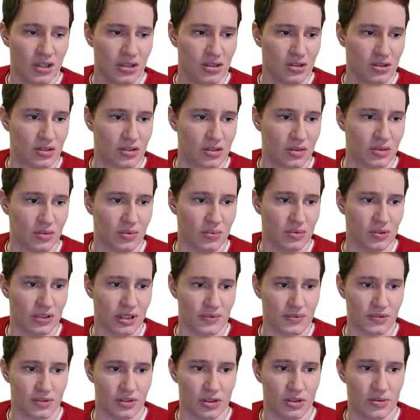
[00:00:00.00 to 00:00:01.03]
So we
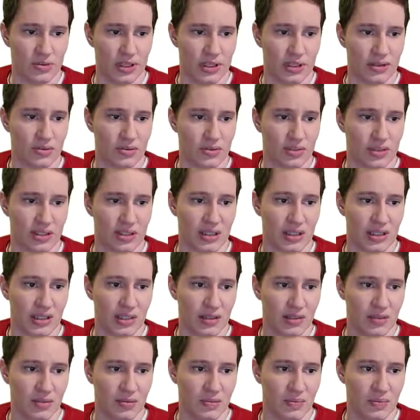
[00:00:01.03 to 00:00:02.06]
have 2 angles
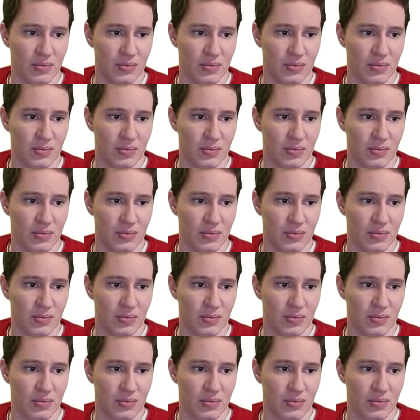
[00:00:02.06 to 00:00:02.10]
again,